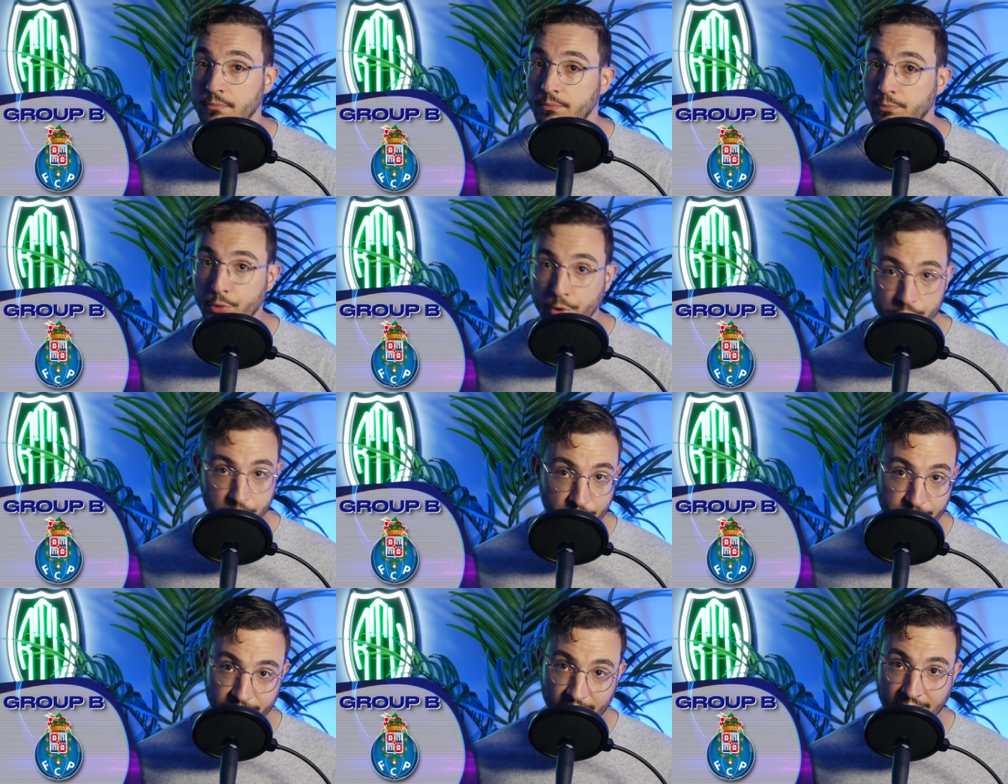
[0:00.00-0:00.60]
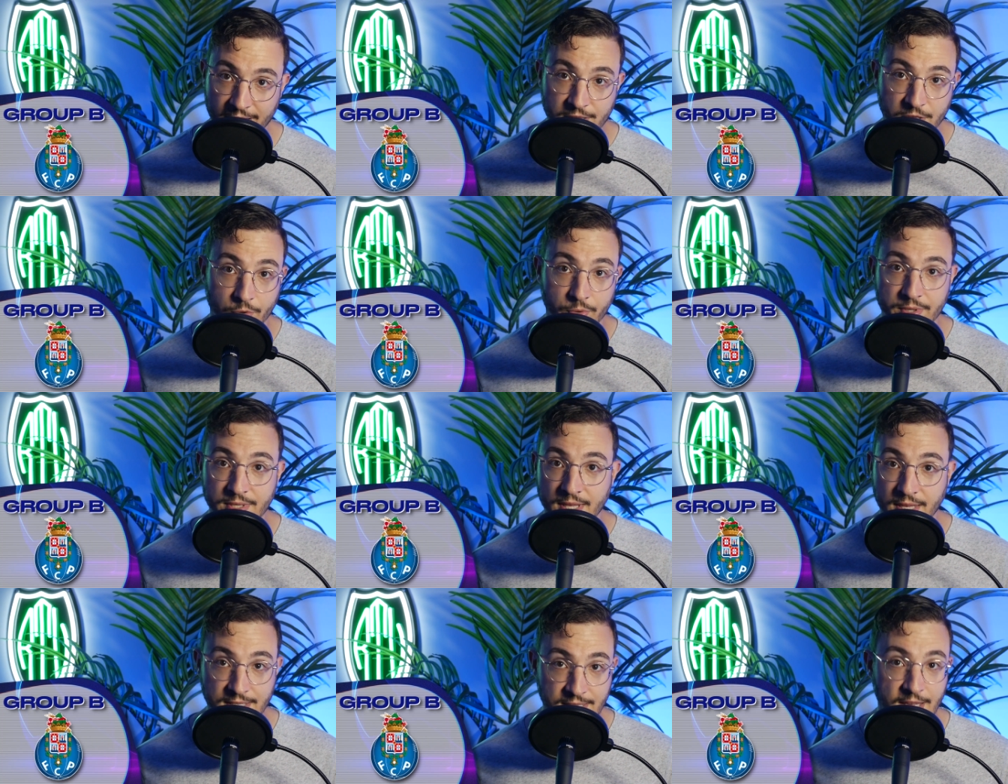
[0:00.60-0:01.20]
Porto fans
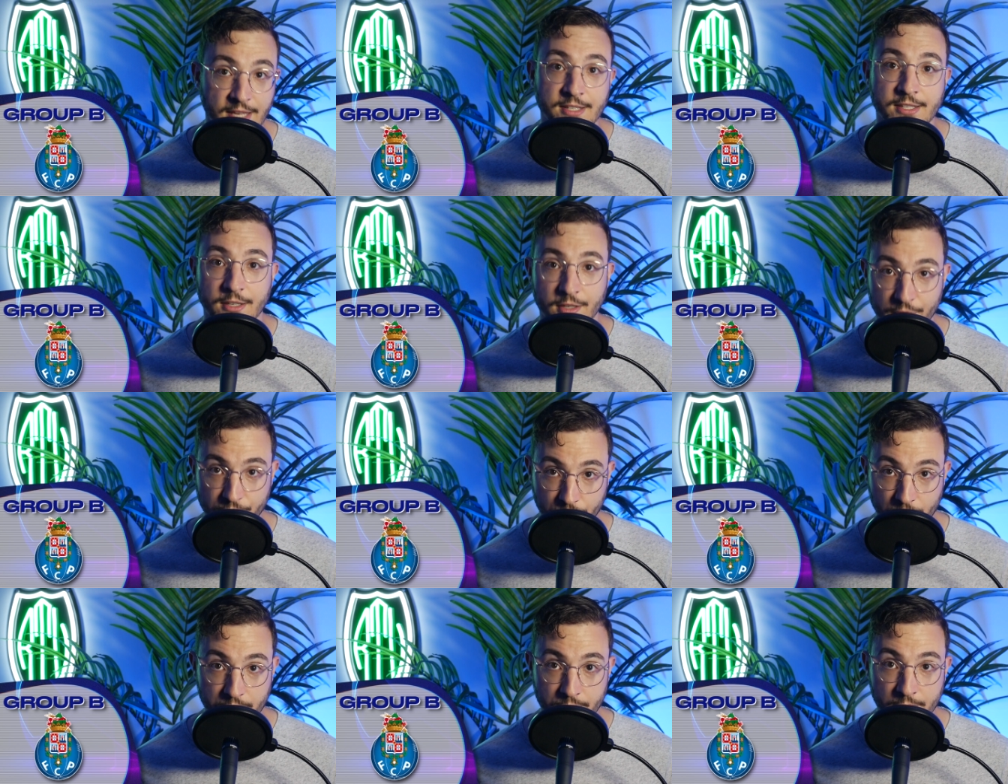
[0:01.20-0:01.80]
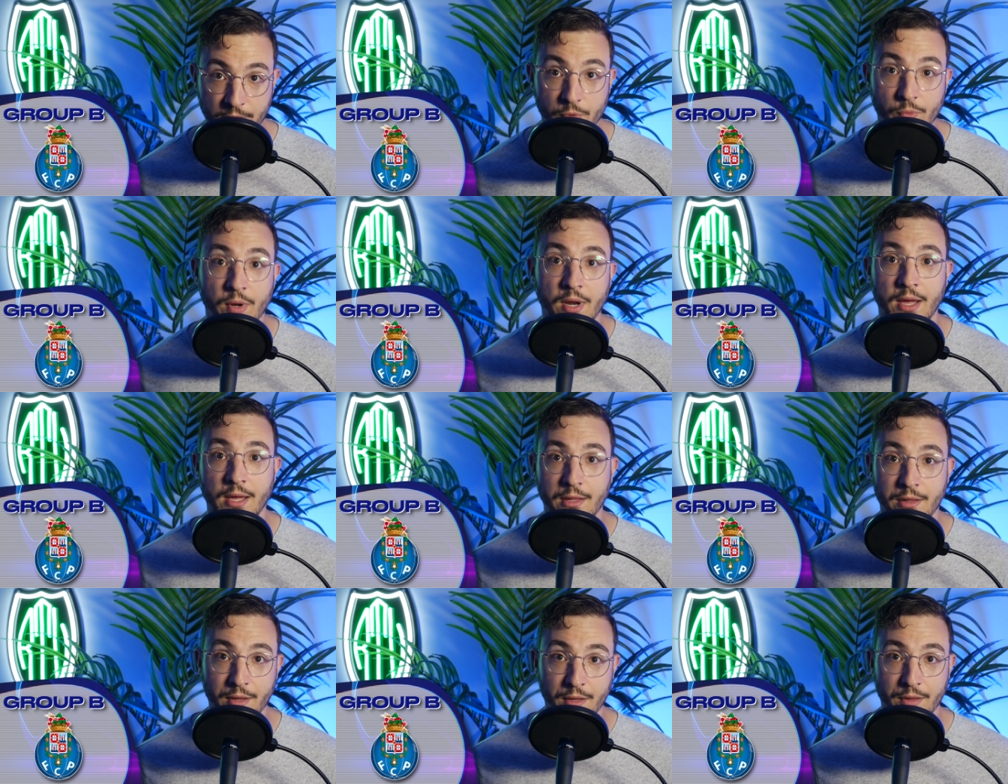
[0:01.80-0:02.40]
always get sensitive with me when
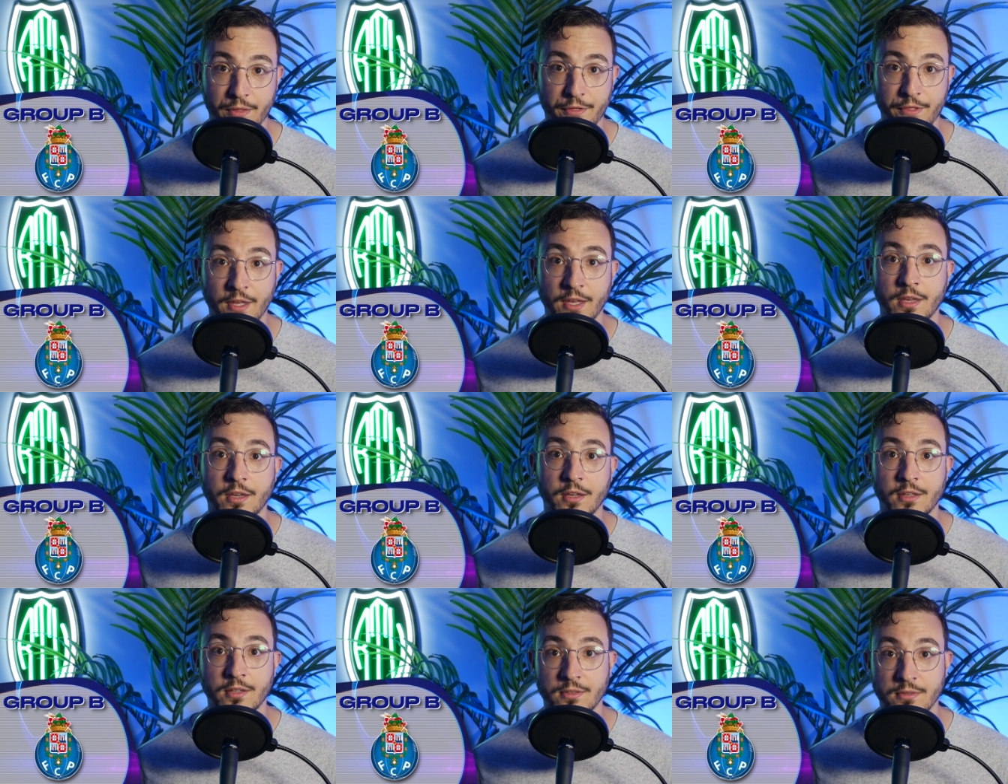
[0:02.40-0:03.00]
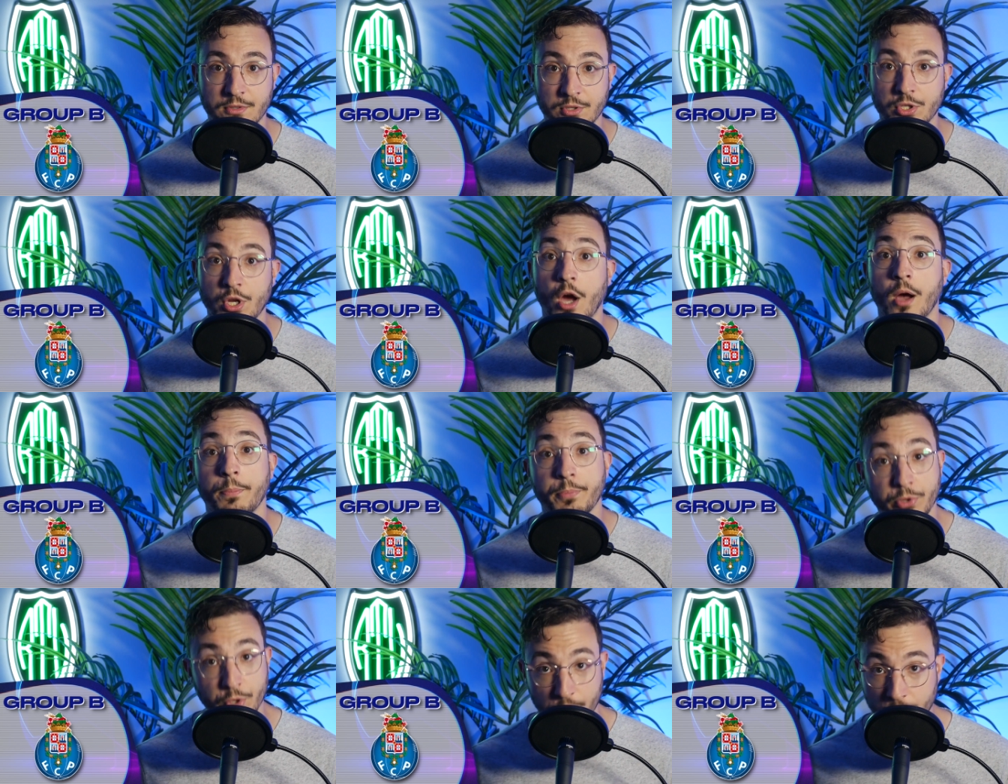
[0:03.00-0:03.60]
I think a
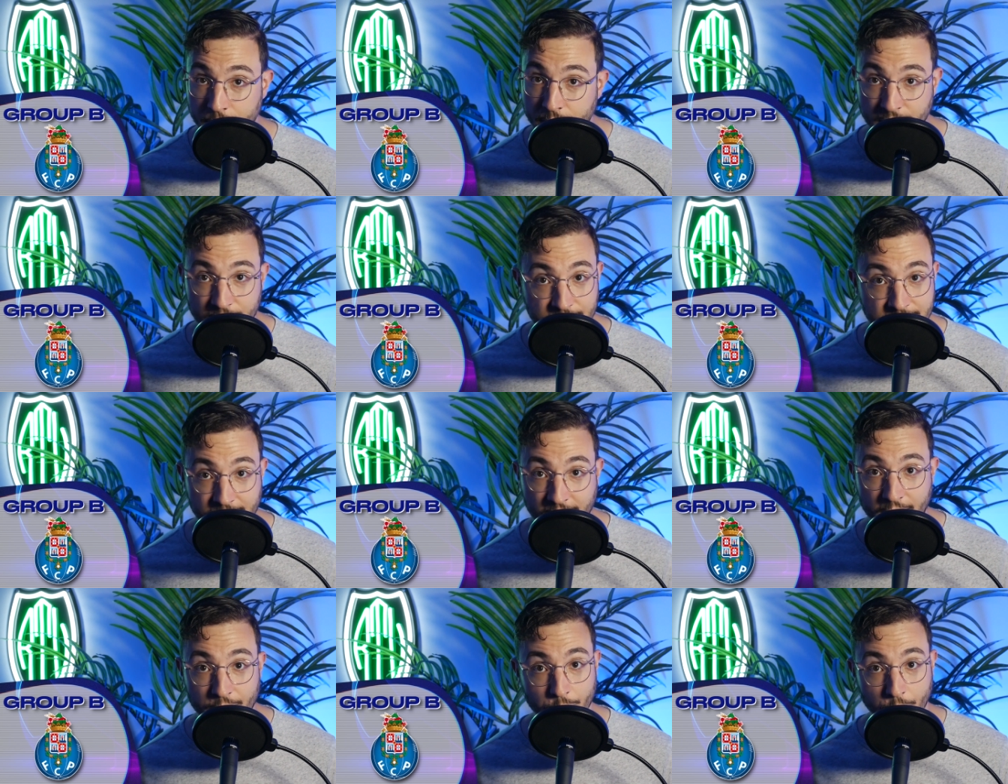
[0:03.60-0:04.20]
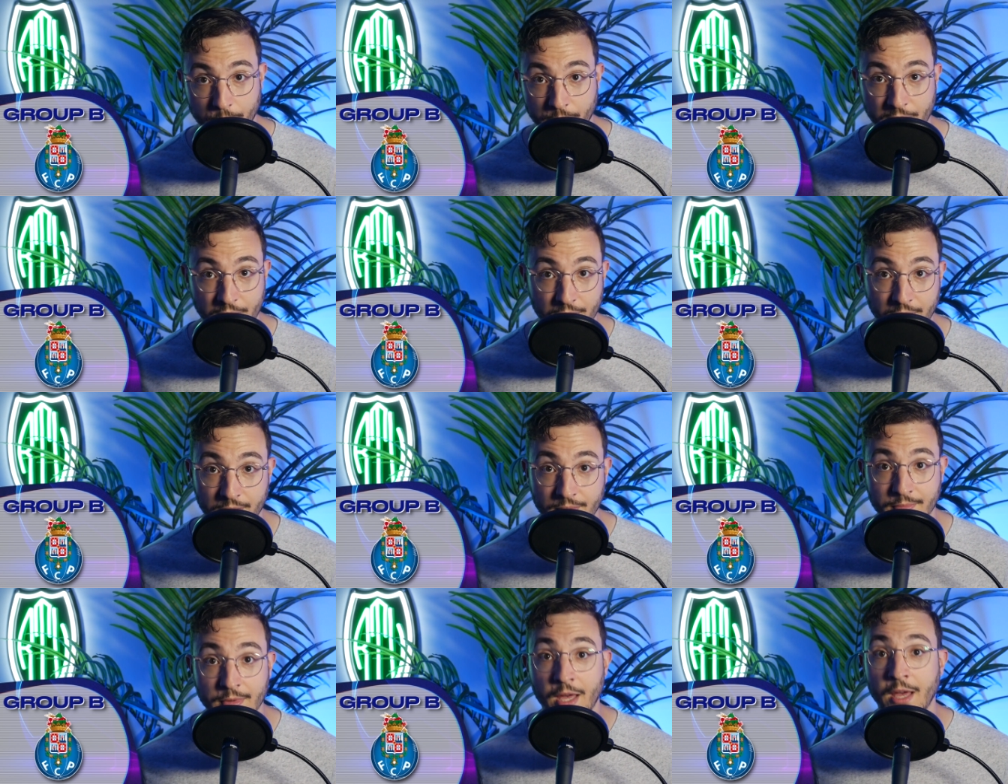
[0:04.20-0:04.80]
top European side will beat
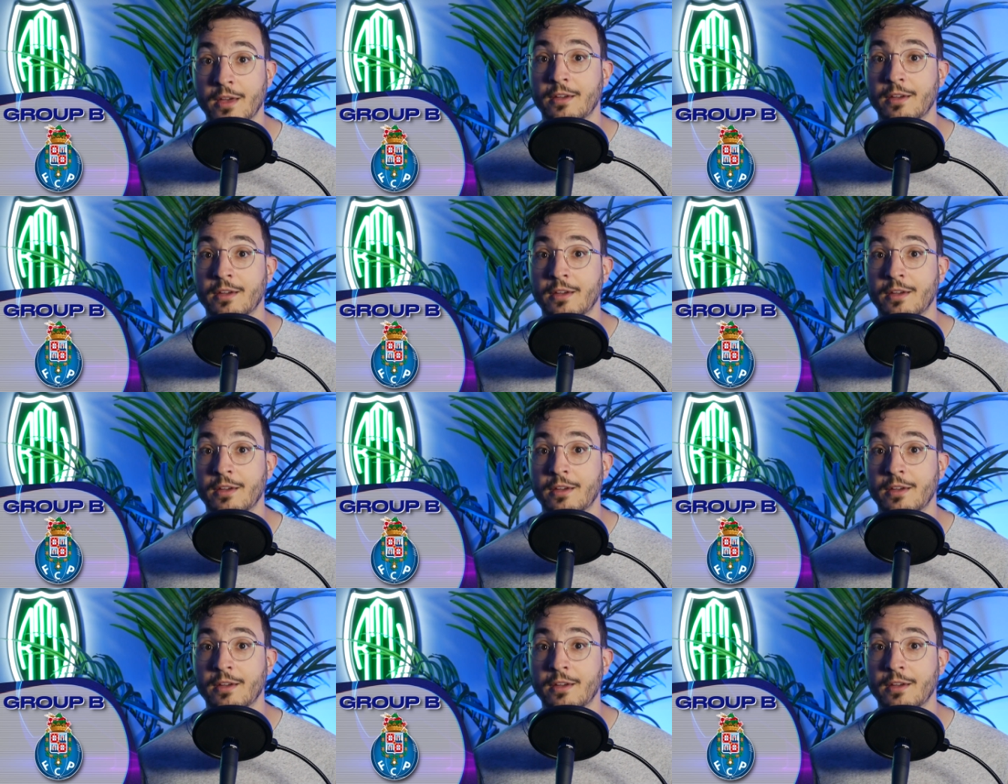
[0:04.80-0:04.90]
them,